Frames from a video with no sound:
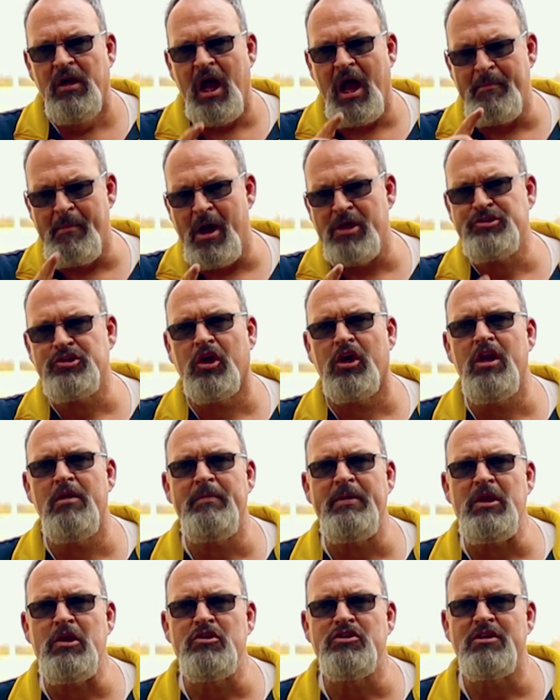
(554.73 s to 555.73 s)
I'm also going to
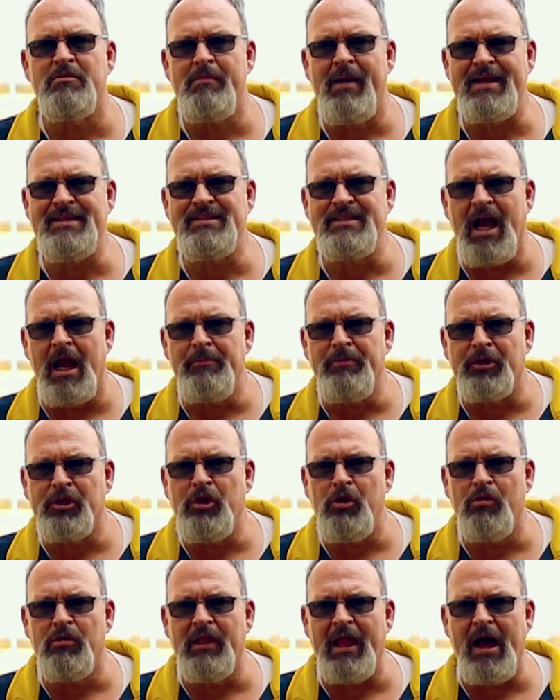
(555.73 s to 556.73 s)
be using my
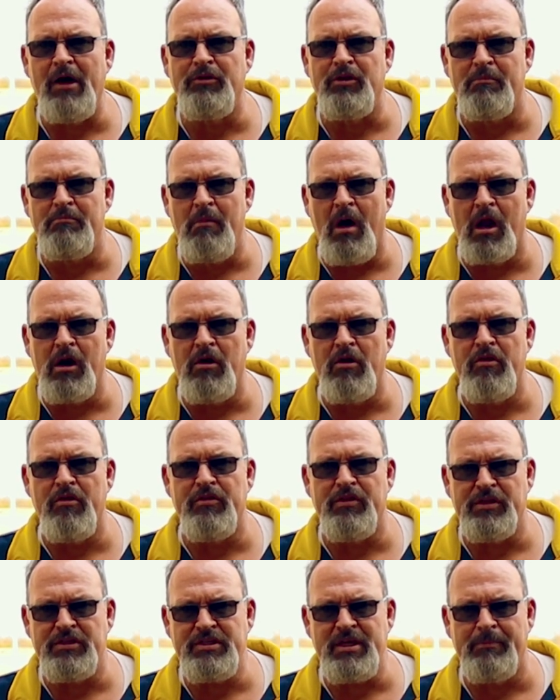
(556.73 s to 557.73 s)
CyberQ Cloud to monitor
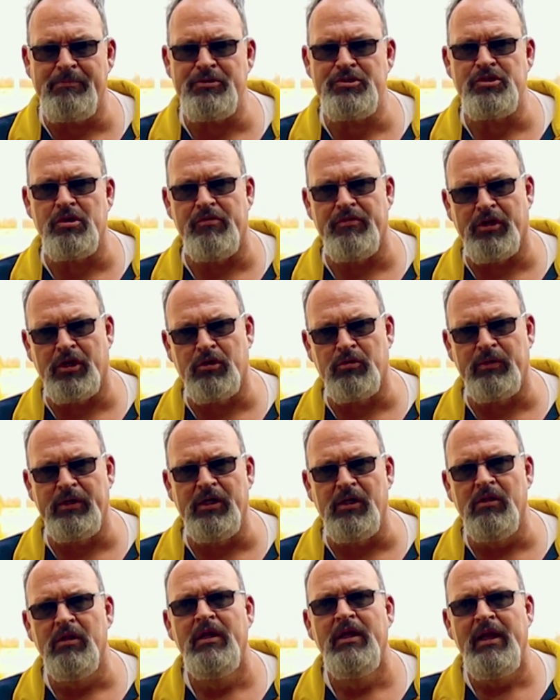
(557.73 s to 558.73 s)
the temperature of the
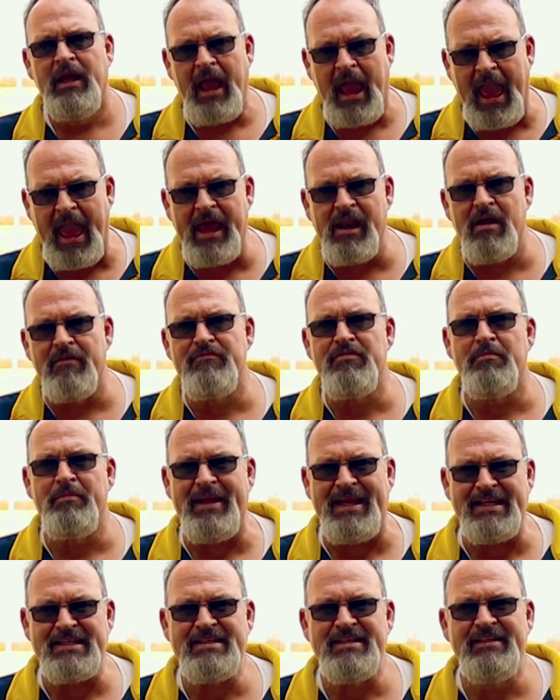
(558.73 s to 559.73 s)
grill and of the
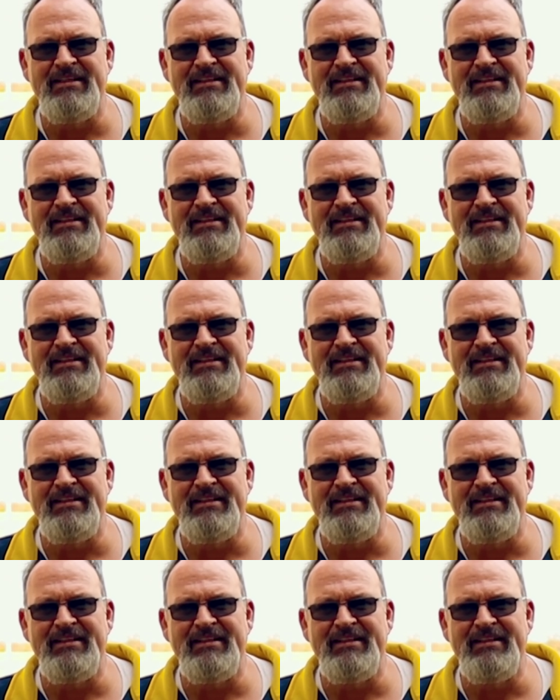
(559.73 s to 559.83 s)
meat.